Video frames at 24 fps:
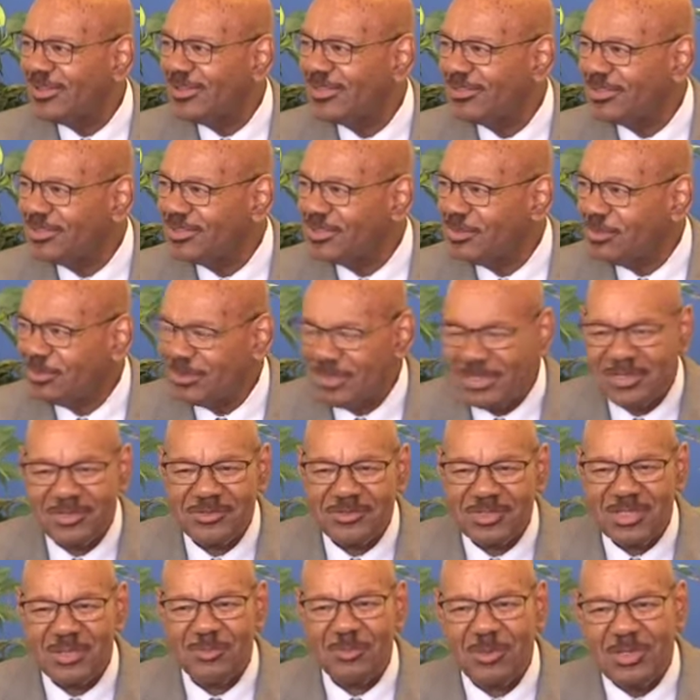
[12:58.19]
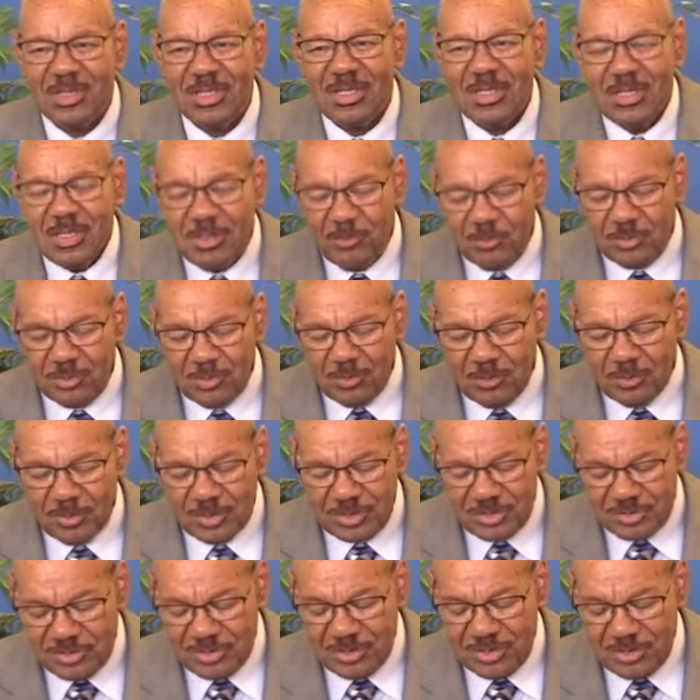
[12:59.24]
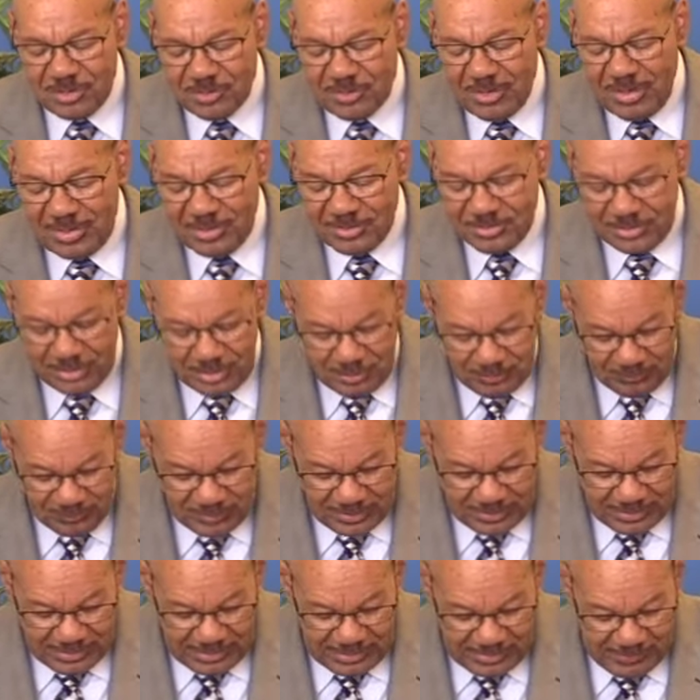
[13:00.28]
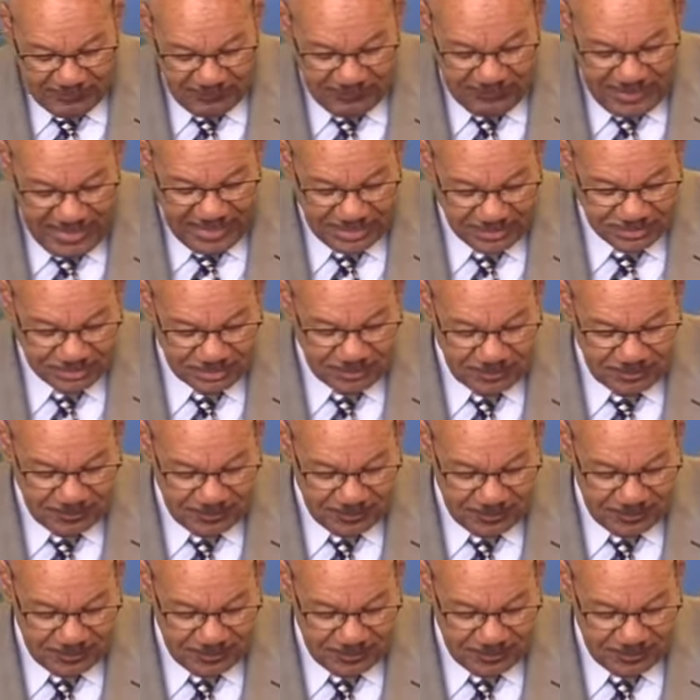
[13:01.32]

You see, let us say we don't consider ourselves a vassal.